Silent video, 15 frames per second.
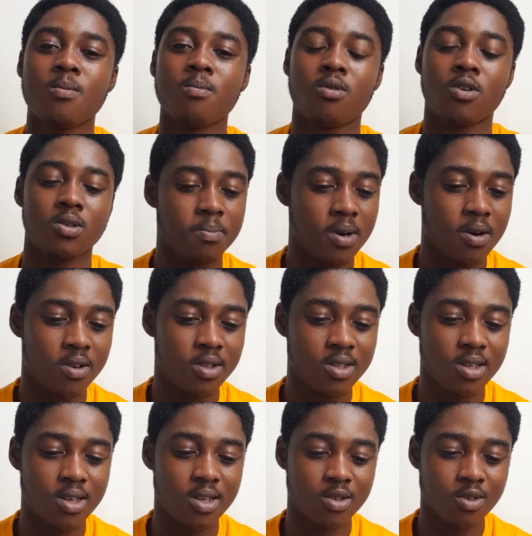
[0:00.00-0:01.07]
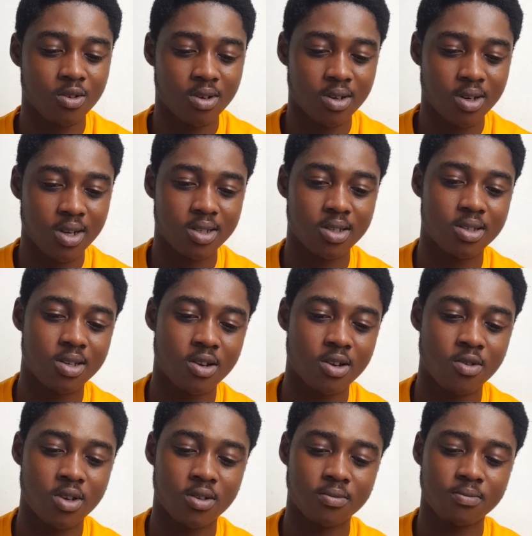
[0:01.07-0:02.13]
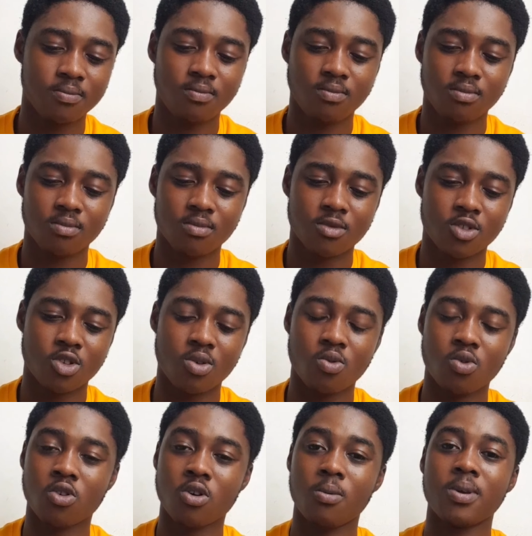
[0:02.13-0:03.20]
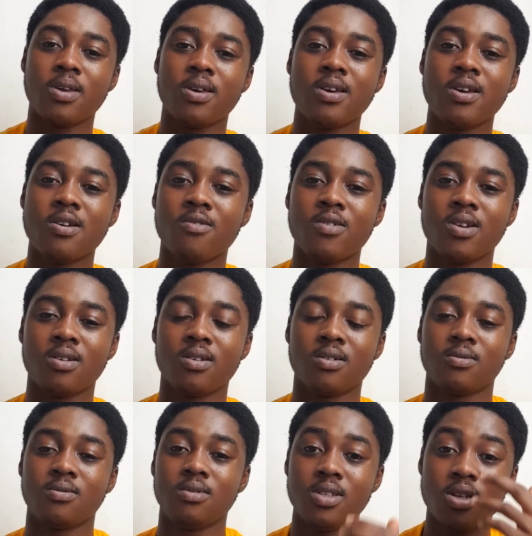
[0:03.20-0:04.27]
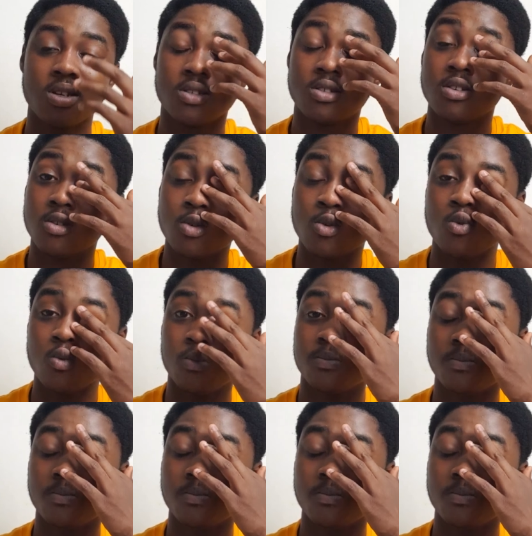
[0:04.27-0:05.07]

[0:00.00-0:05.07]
Prosperity is unnecessary, so you will not be hearing things to do